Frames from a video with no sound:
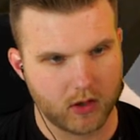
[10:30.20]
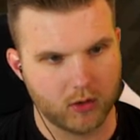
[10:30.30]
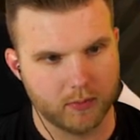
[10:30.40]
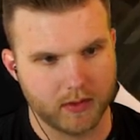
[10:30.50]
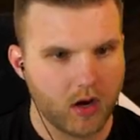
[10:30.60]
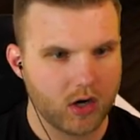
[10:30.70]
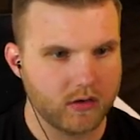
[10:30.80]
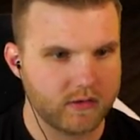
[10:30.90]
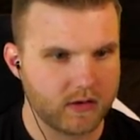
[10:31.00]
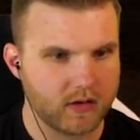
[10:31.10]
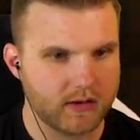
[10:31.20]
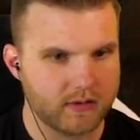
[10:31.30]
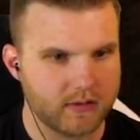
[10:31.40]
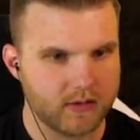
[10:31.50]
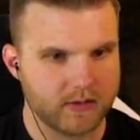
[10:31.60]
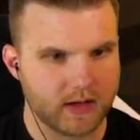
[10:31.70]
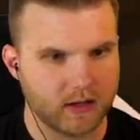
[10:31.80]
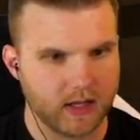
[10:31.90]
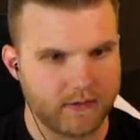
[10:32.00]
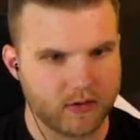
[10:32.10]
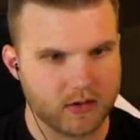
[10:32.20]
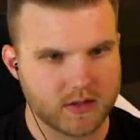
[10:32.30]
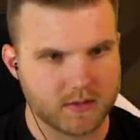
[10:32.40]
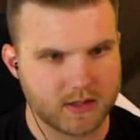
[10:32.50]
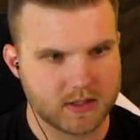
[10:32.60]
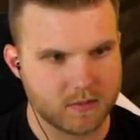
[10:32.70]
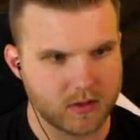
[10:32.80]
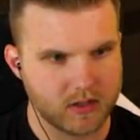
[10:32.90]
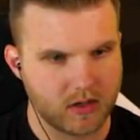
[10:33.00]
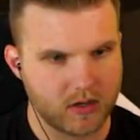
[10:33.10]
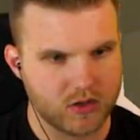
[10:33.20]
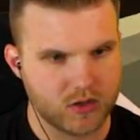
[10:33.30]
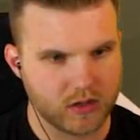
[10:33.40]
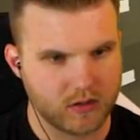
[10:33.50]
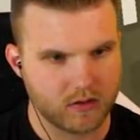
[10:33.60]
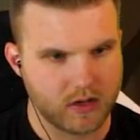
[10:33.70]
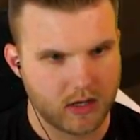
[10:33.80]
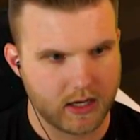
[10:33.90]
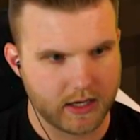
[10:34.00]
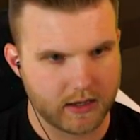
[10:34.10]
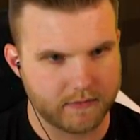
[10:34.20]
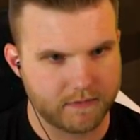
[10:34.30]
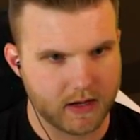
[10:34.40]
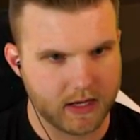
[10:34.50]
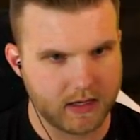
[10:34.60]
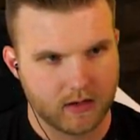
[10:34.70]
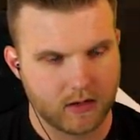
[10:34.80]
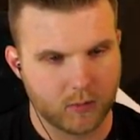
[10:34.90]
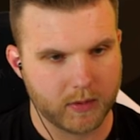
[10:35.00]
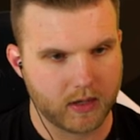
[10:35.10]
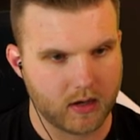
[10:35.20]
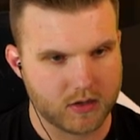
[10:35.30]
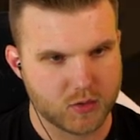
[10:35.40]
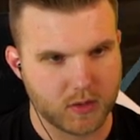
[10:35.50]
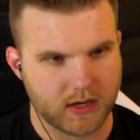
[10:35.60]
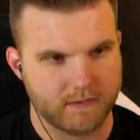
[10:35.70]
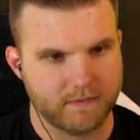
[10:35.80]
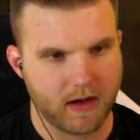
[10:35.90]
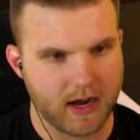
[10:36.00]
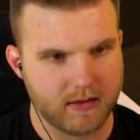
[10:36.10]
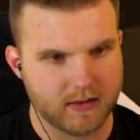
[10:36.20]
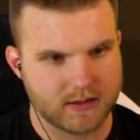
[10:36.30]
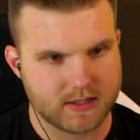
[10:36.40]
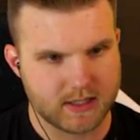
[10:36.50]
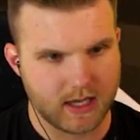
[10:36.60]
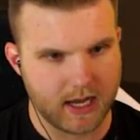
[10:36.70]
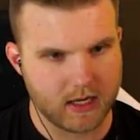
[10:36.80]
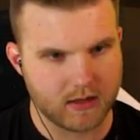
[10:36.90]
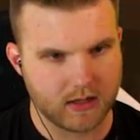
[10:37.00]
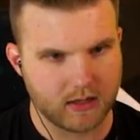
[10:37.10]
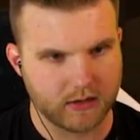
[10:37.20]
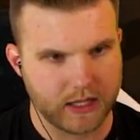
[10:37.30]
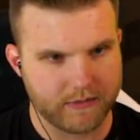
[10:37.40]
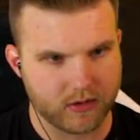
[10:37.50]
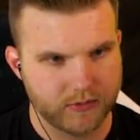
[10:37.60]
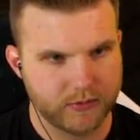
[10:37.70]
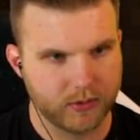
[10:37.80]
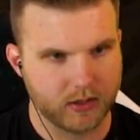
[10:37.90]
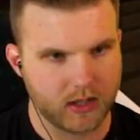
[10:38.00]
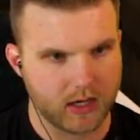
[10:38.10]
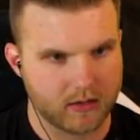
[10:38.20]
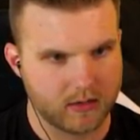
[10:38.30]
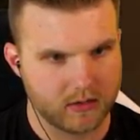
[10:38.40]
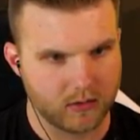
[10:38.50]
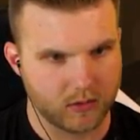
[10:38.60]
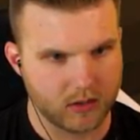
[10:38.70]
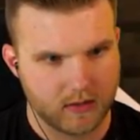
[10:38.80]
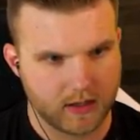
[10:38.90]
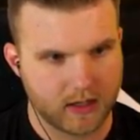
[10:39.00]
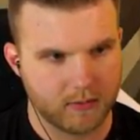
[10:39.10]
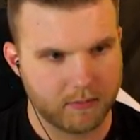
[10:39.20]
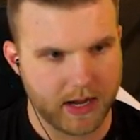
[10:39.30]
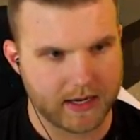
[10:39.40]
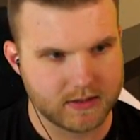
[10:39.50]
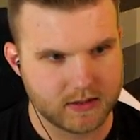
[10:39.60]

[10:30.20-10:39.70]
opener? Are you serious? There's like a lever or something somewhere? Are you joking right now? I gotta find... Oh my gosh. So we gotta find this the lever to unlock the door, then come back to the